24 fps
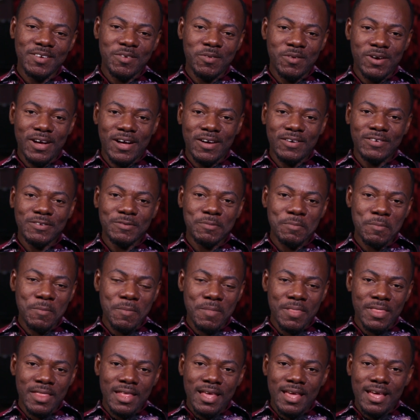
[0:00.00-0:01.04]
Well,
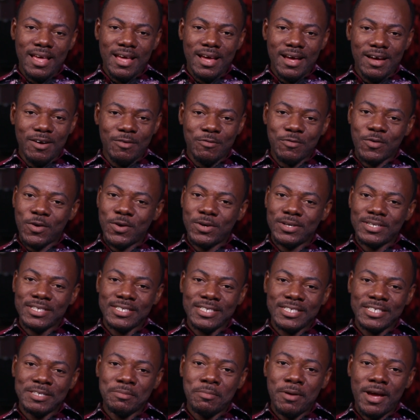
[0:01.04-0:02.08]
Of
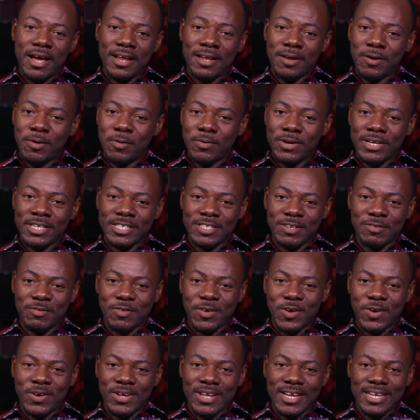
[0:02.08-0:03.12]
course, it's by the grace
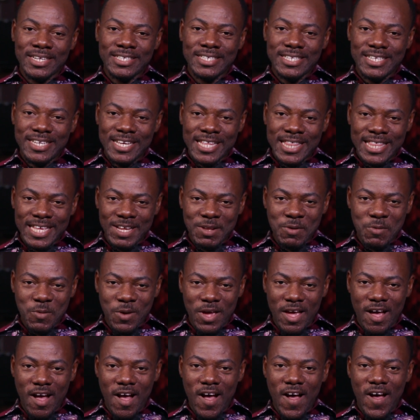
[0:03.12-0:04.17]
of God. There's nothing
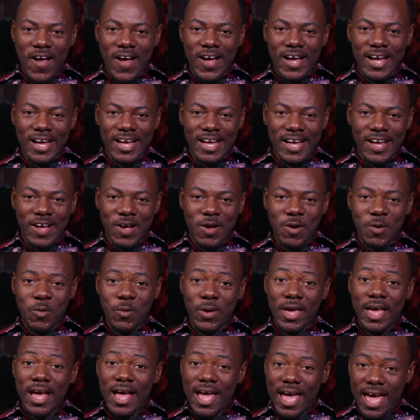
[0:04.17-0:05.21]
we are or
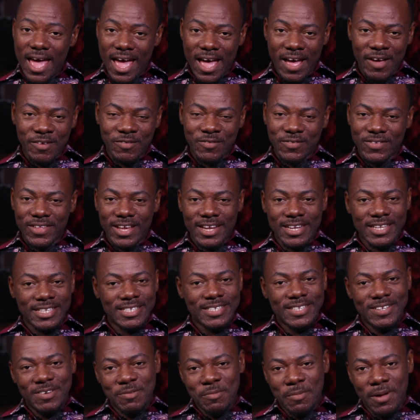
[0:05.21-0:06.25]
we have that
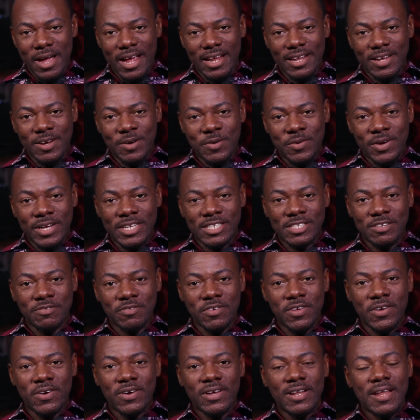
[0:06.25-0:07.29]
is not by the grace
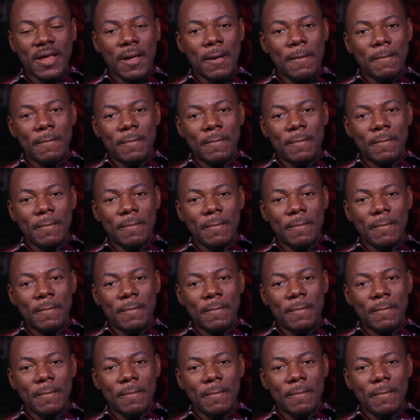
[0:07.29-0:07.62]
of God.